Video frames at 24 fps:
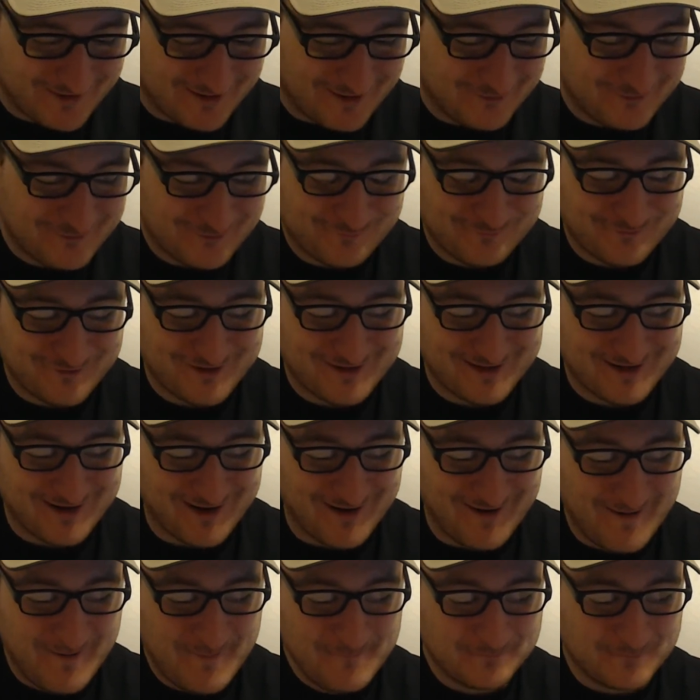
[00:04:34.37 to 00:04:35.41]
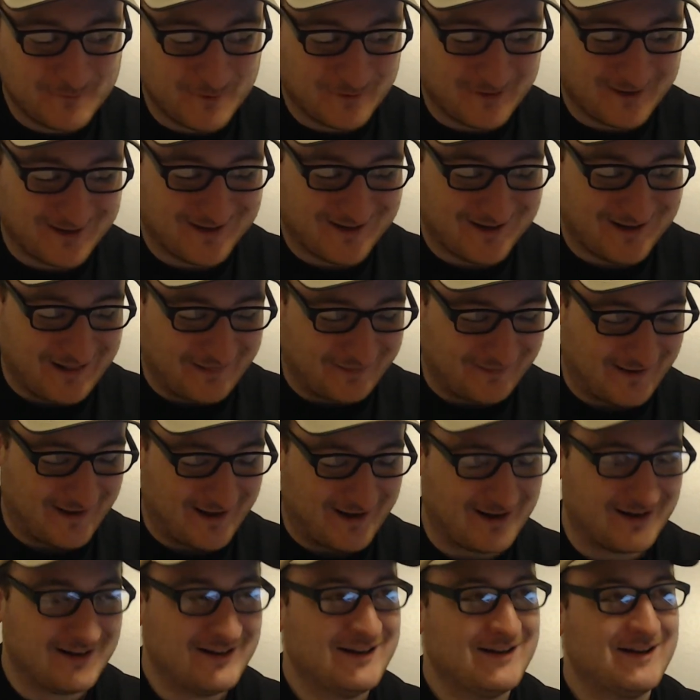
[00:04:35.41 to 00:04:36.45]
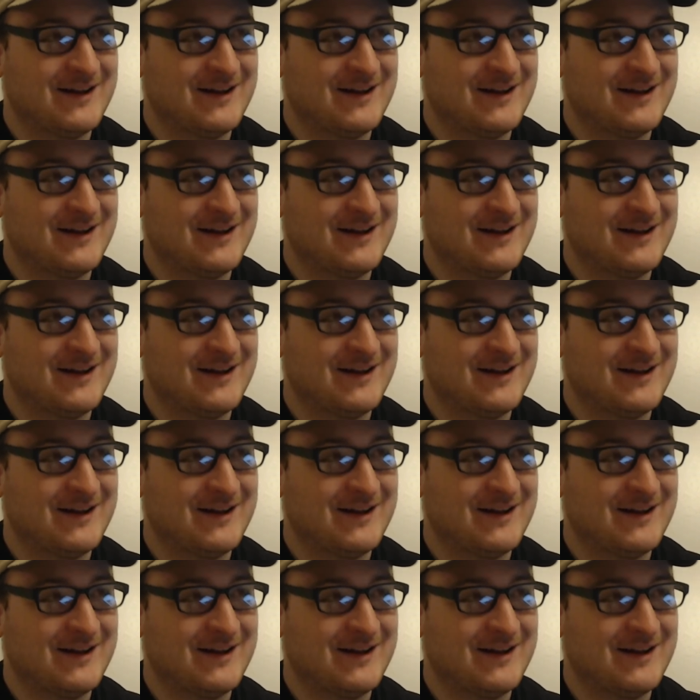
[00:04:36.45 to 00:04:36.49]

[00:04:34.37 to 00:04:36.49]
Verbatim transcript: It was funny when I caught that.